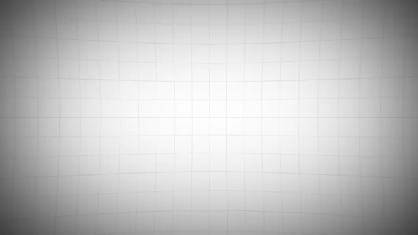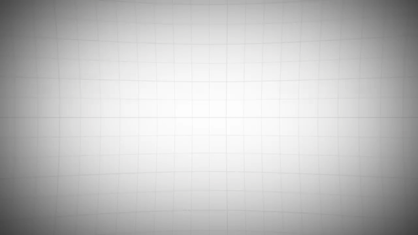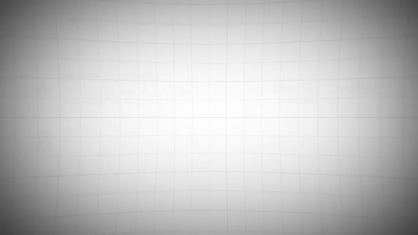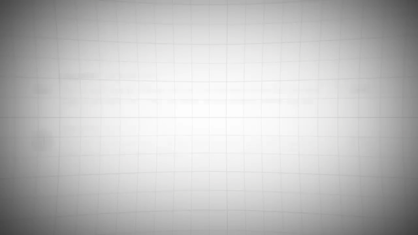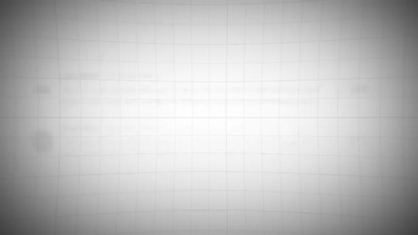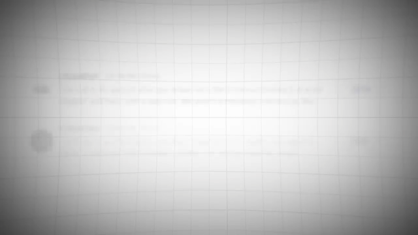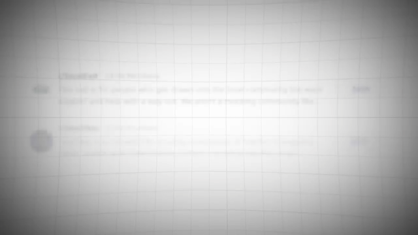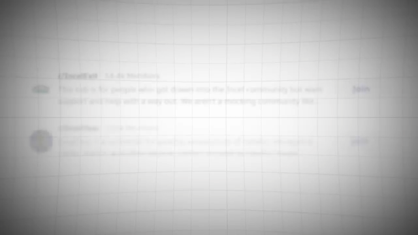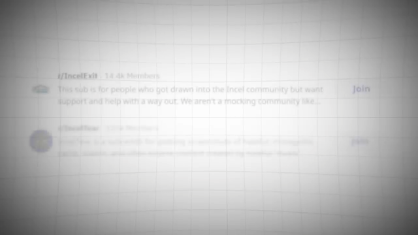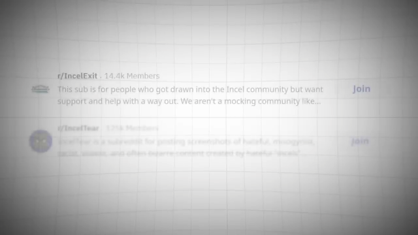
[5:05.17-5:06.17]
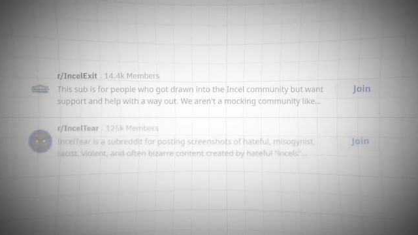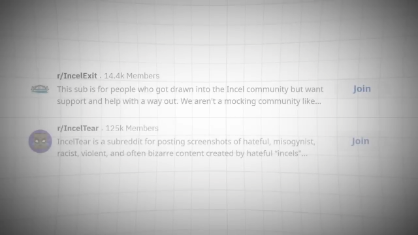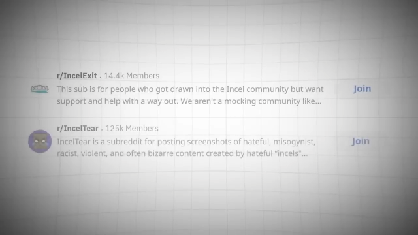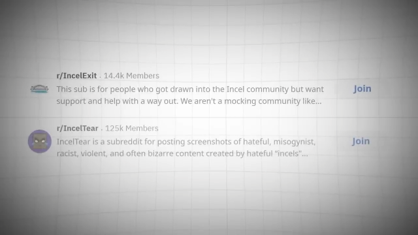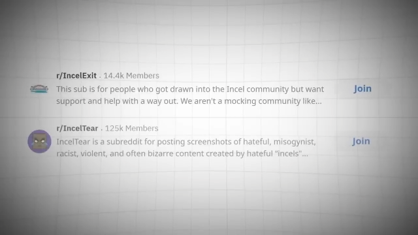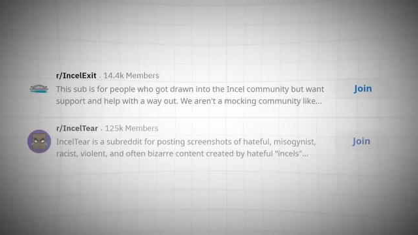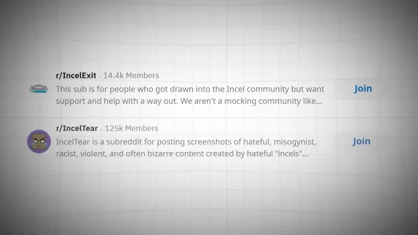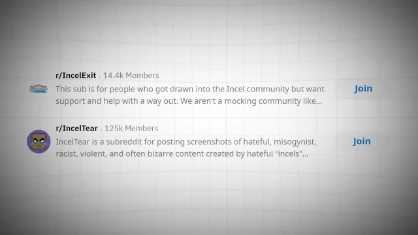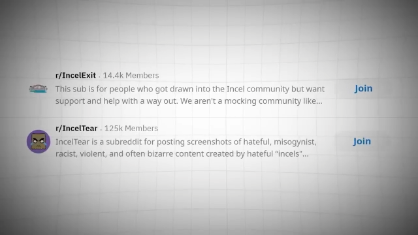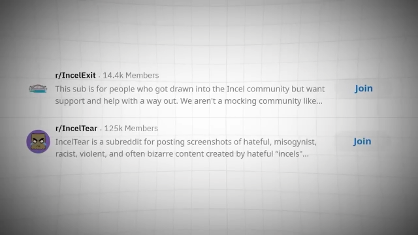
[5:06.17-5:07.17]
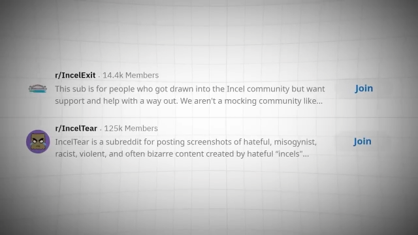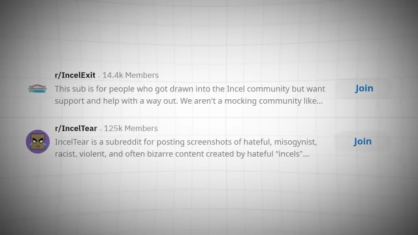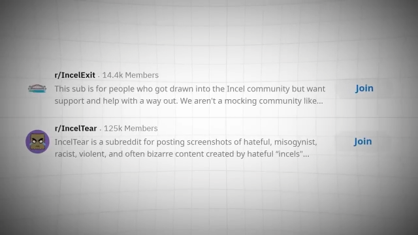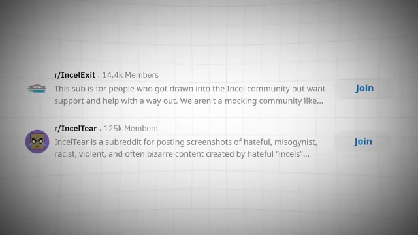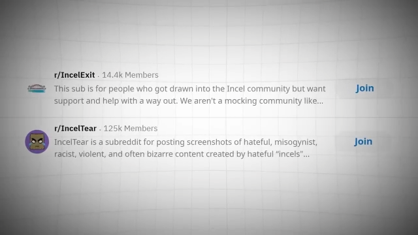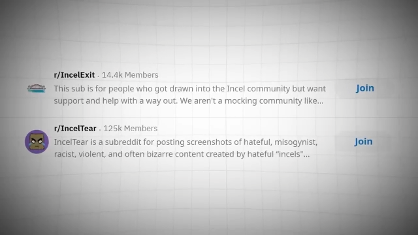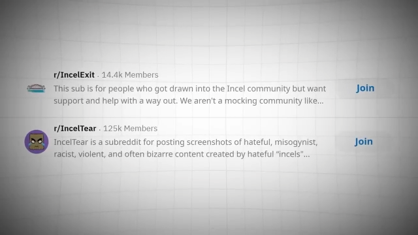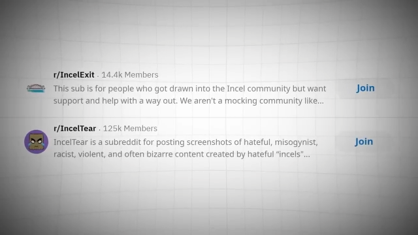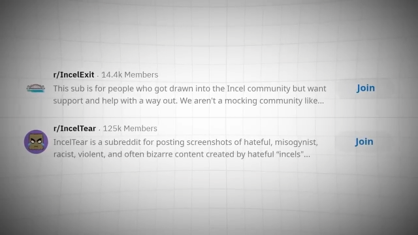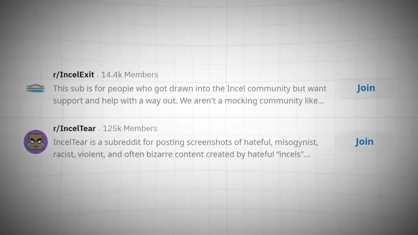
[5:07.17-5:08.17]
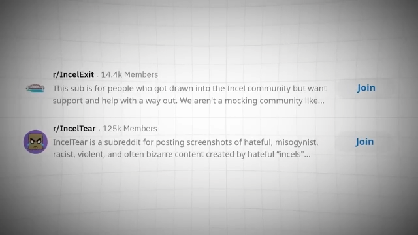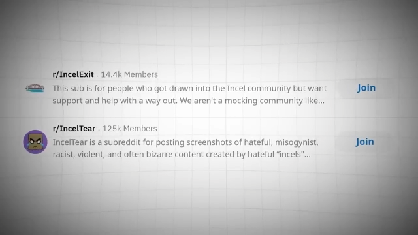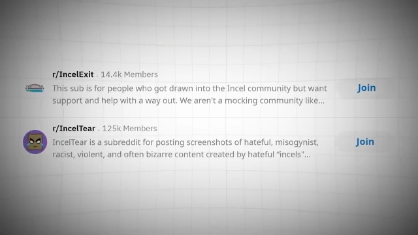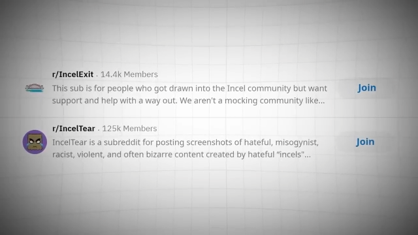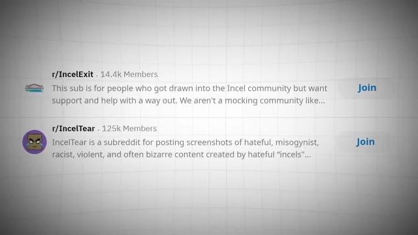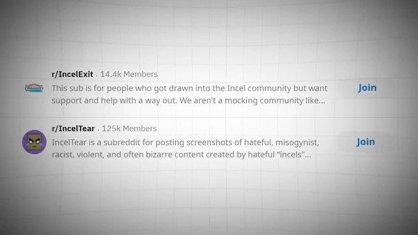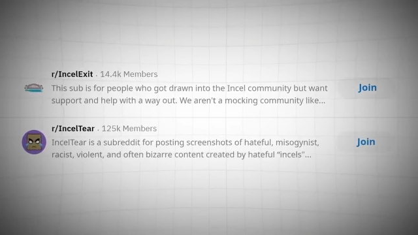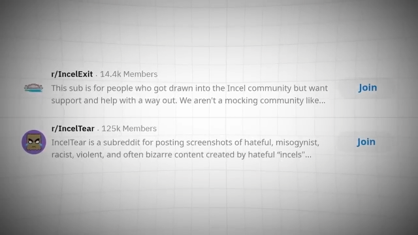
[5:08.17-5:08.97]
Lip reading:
(no speaker visible)